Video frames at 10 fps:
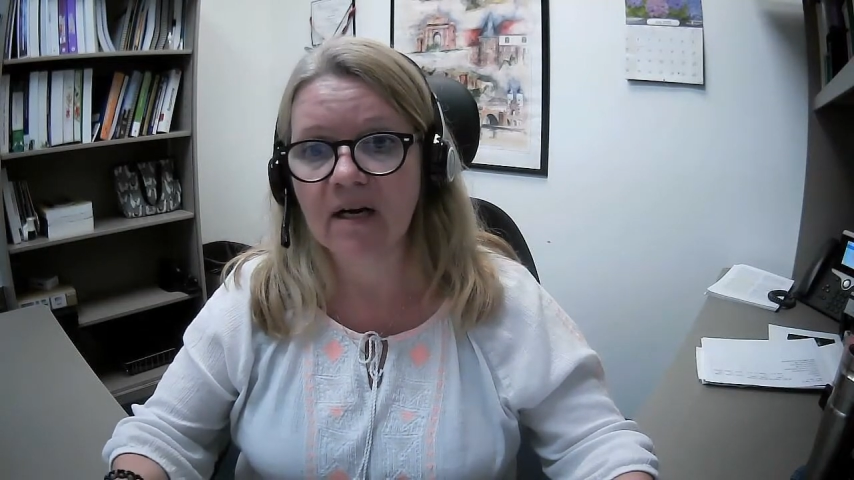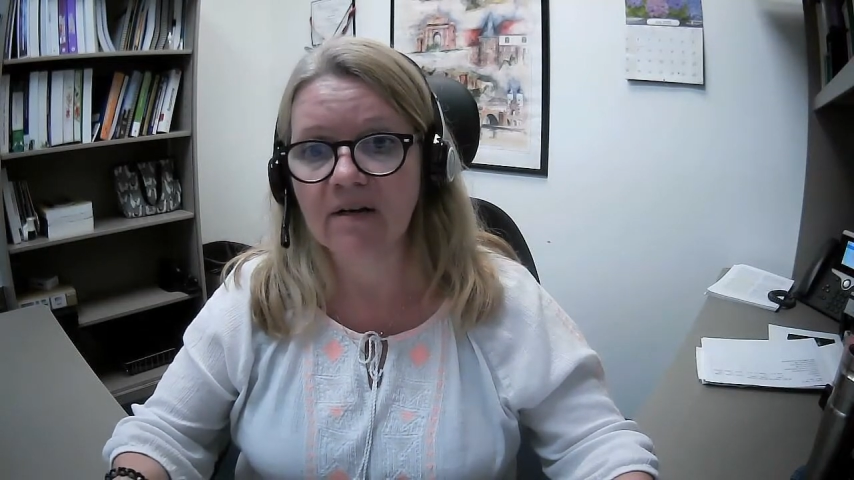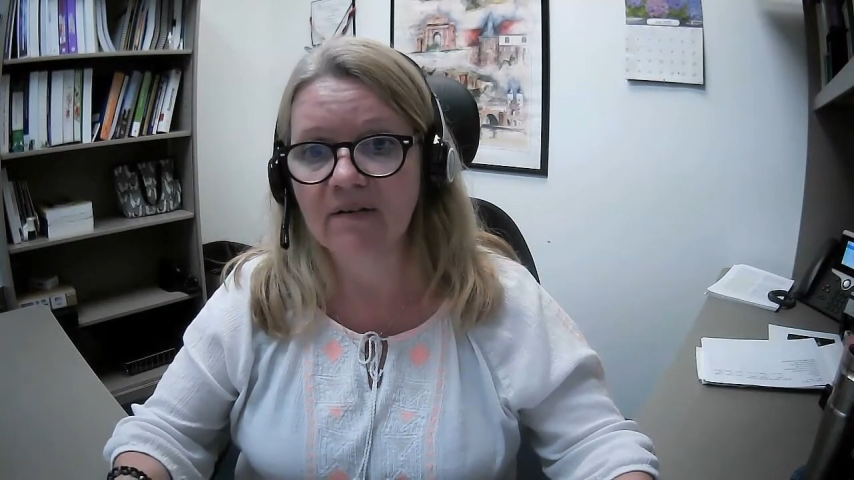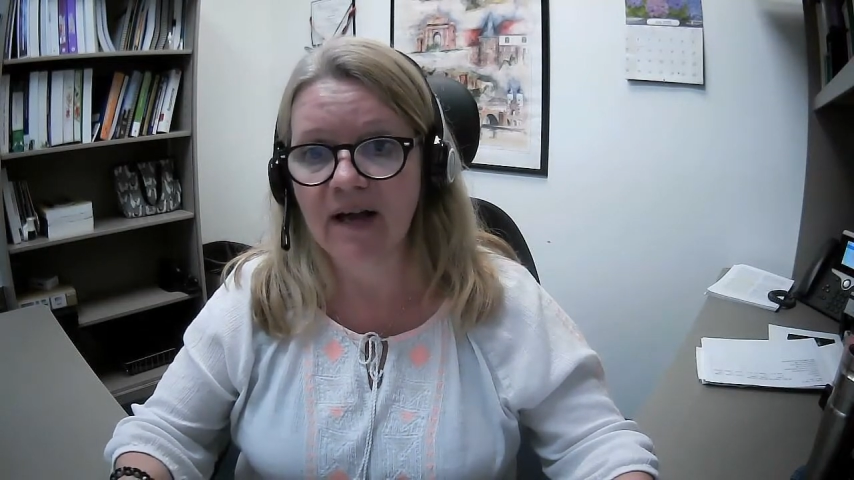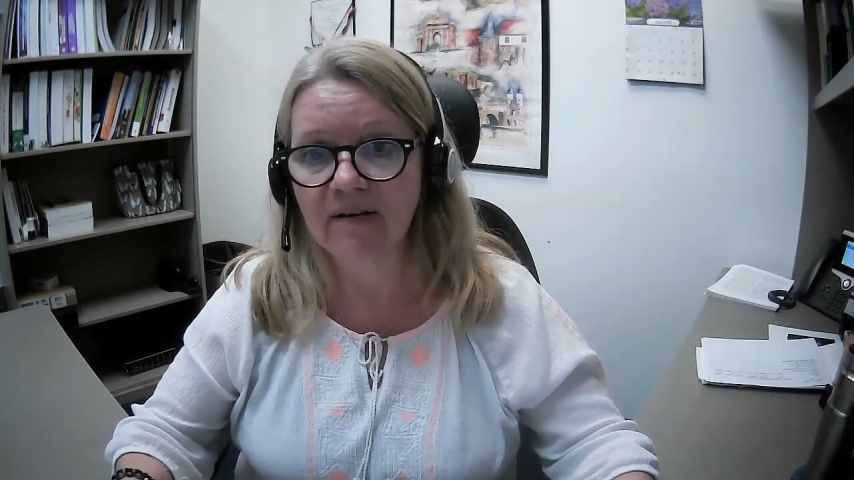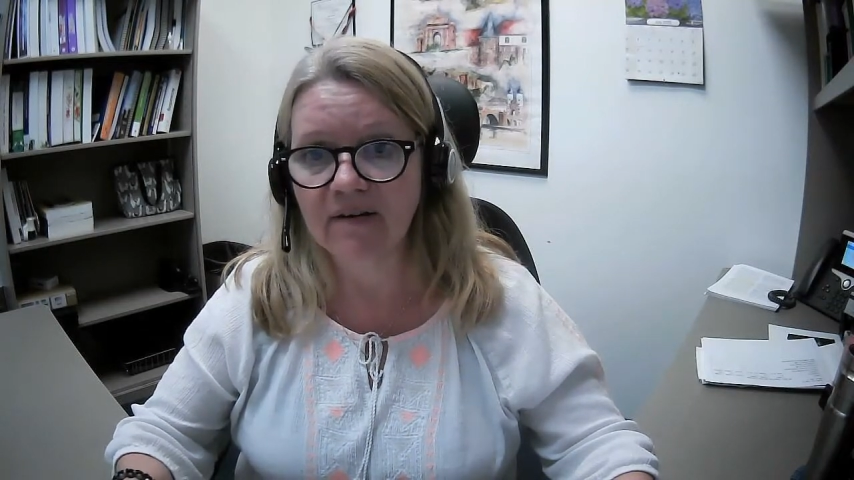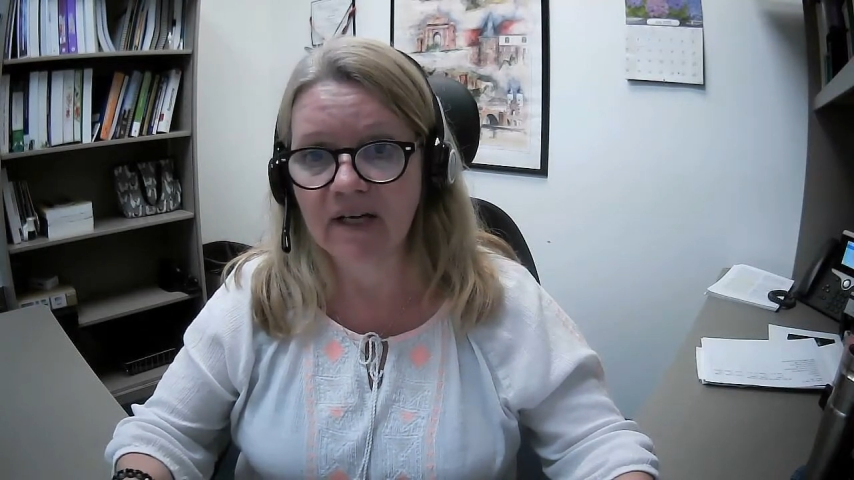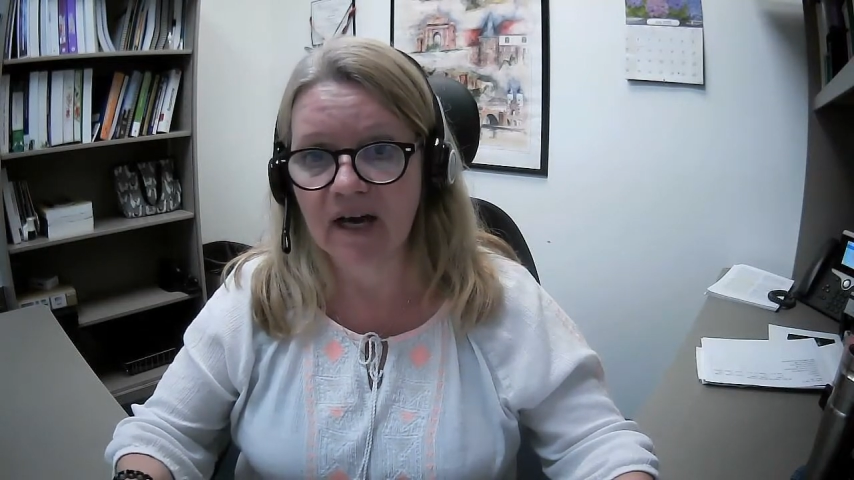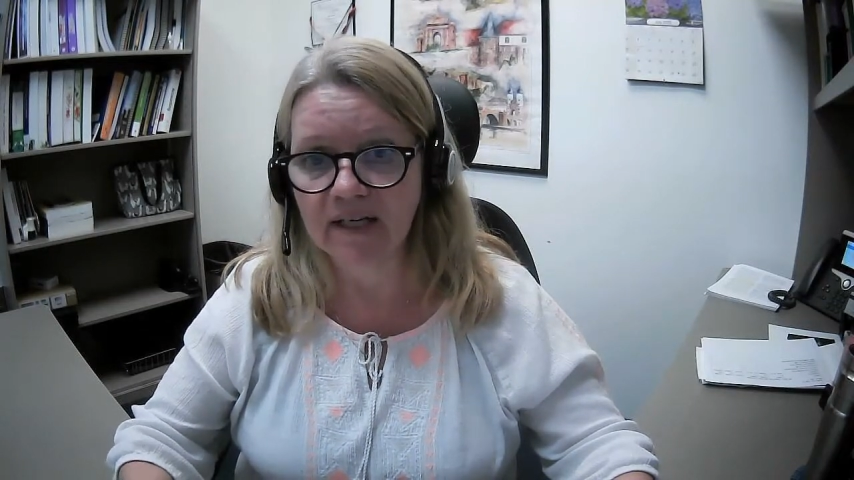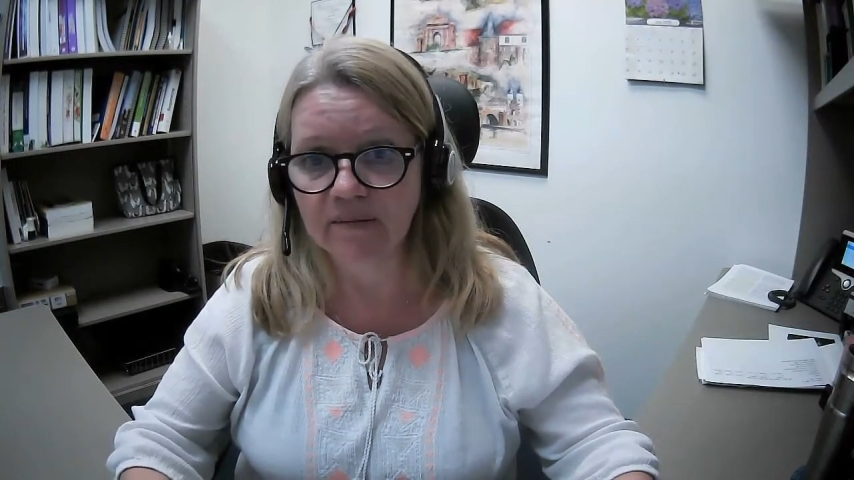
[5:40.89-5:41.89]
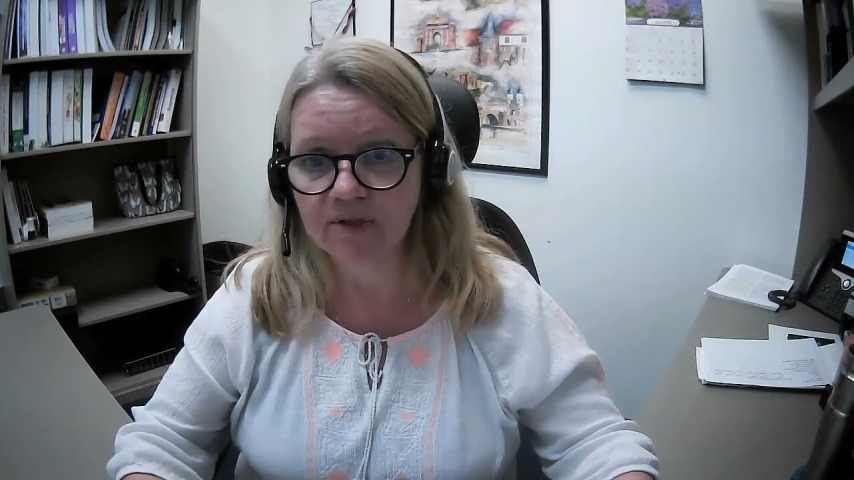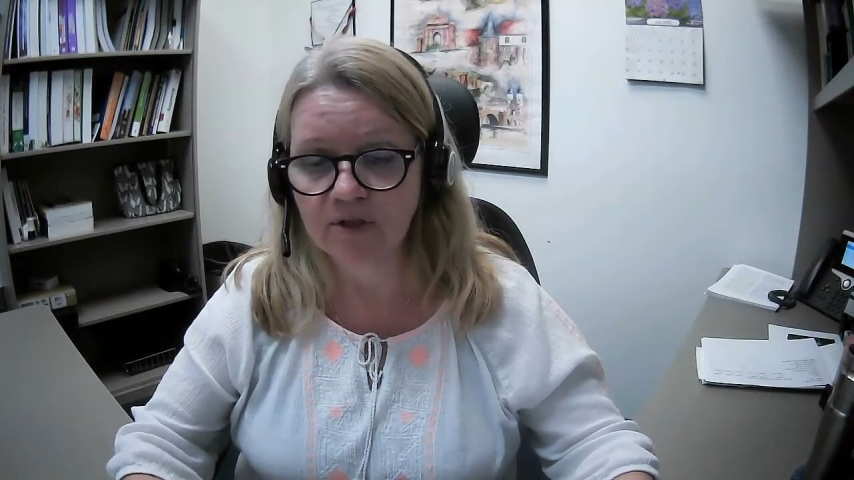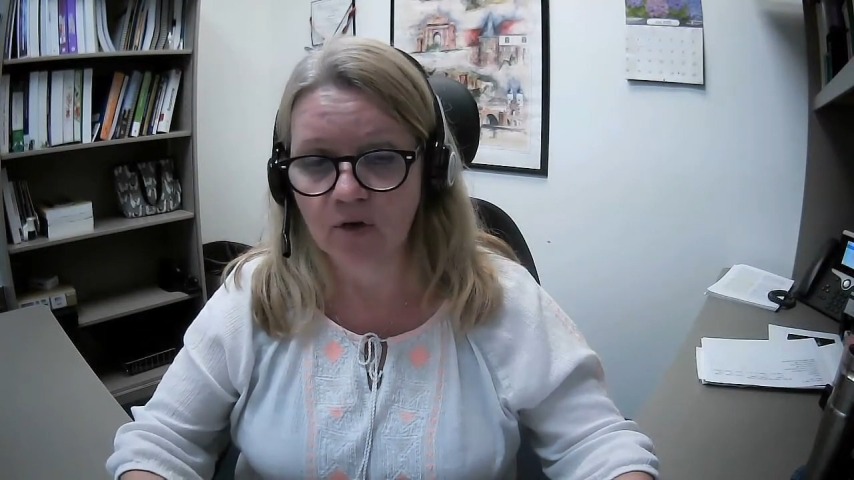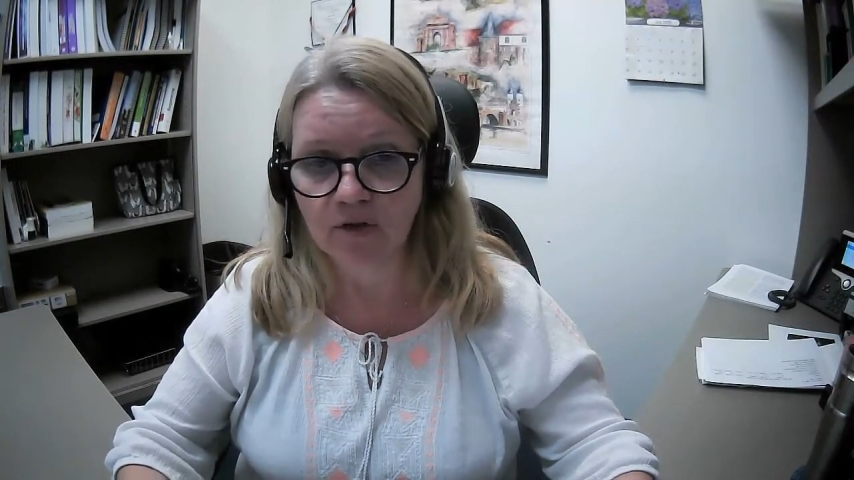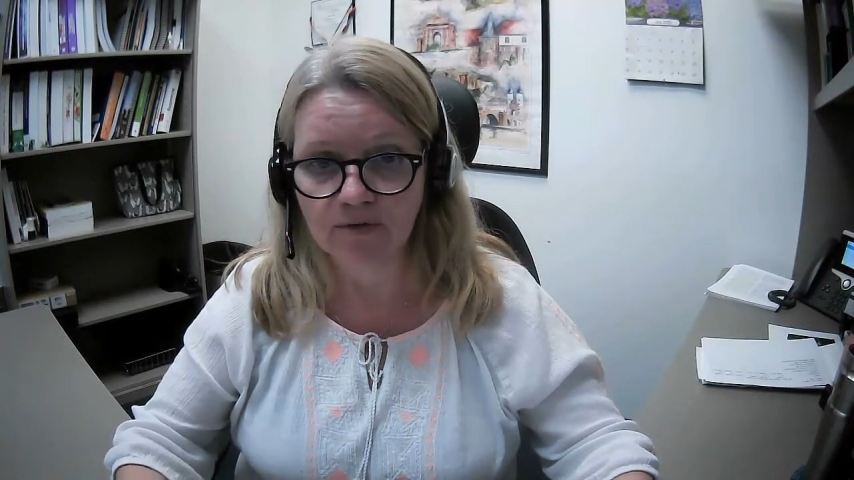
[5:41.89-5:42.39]
of having items
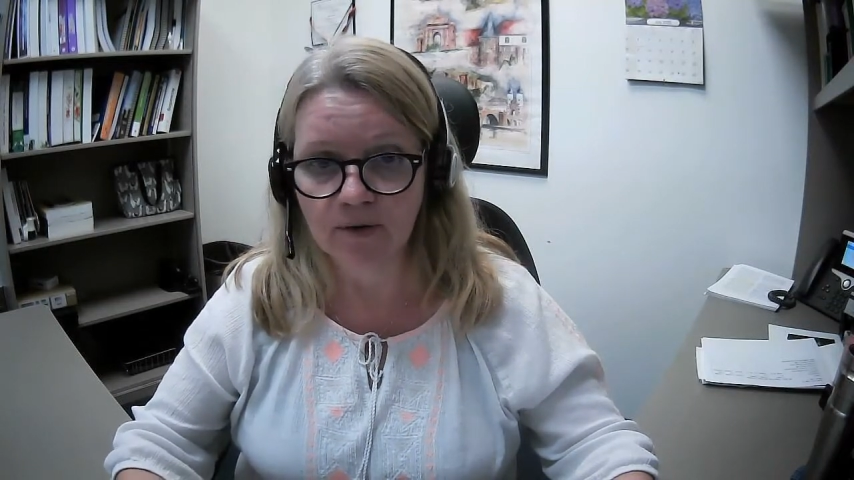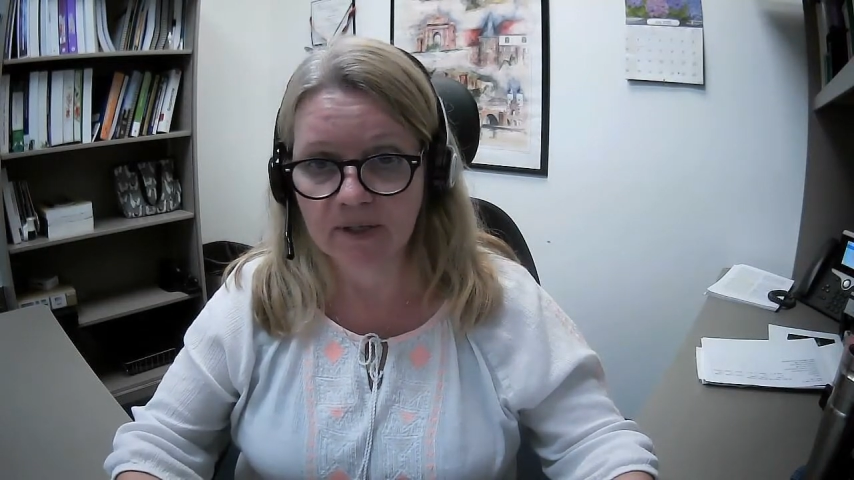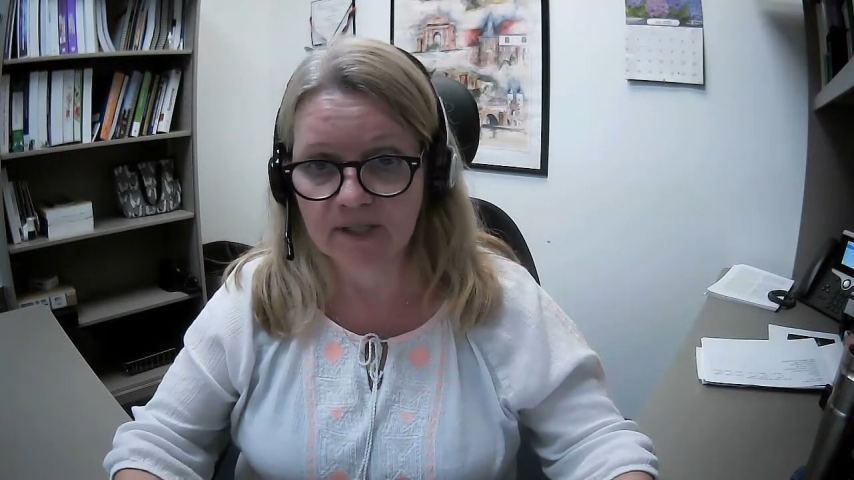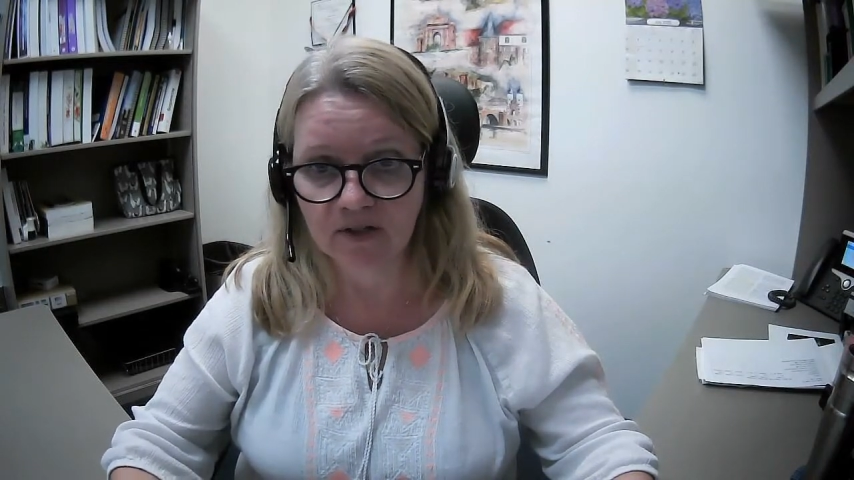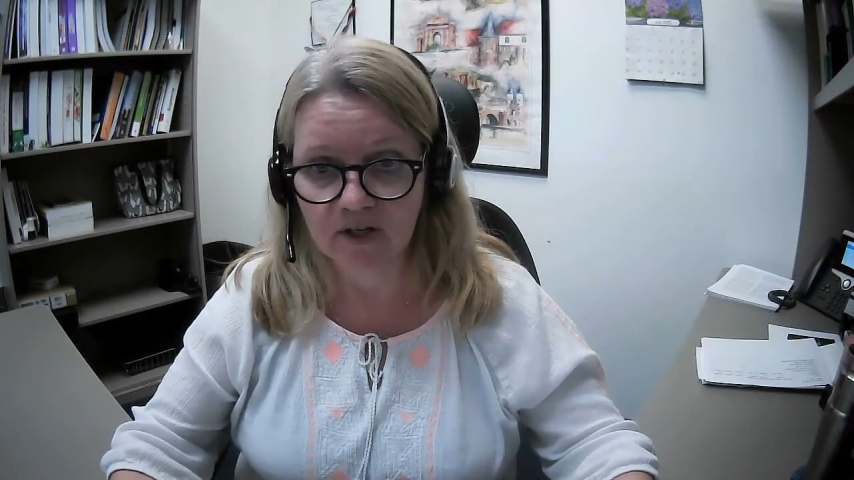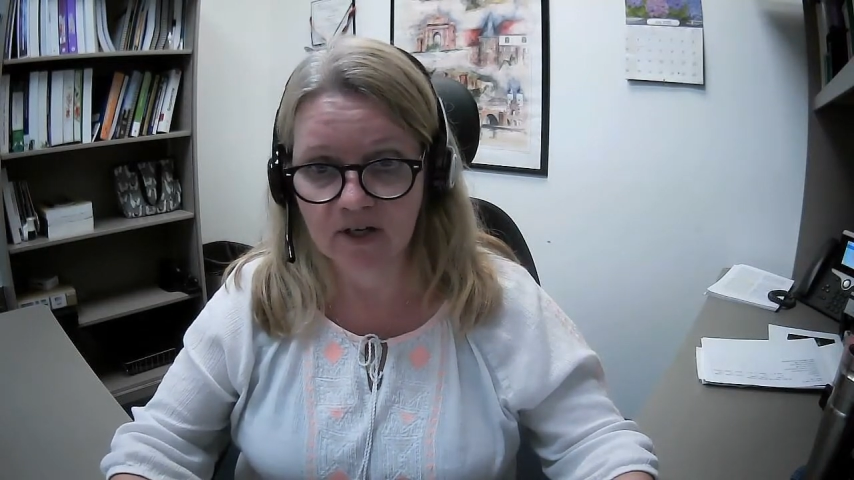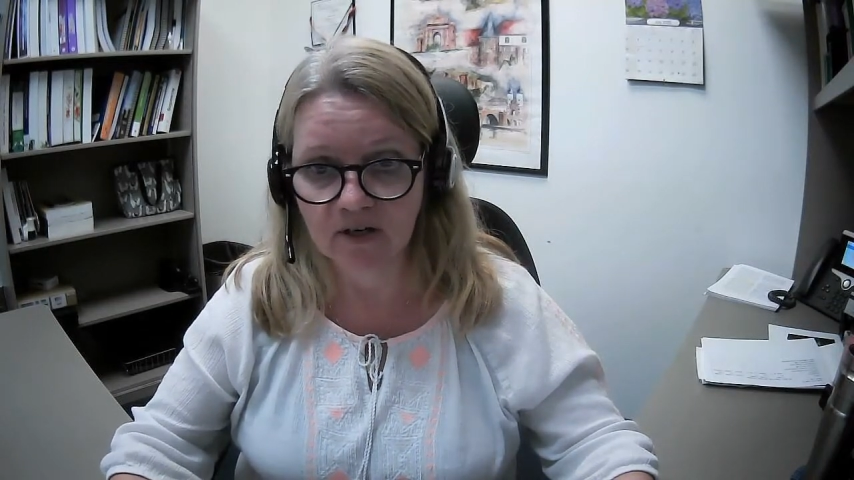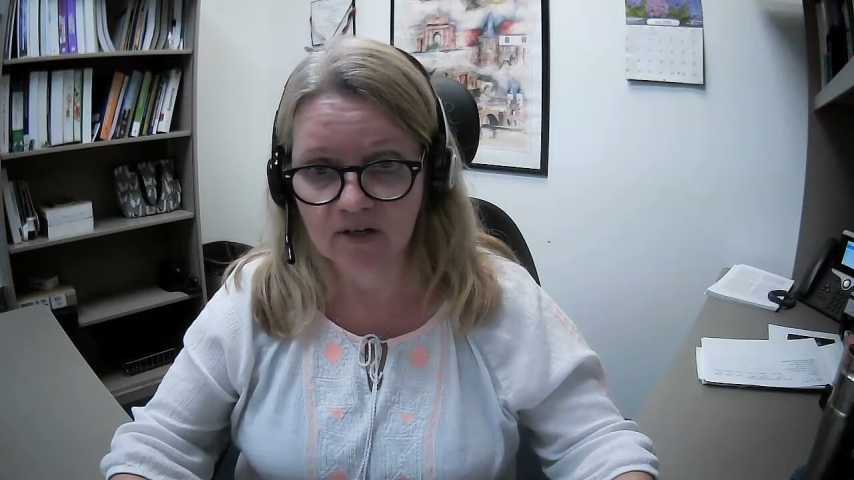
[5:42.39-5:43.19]
stolen from his or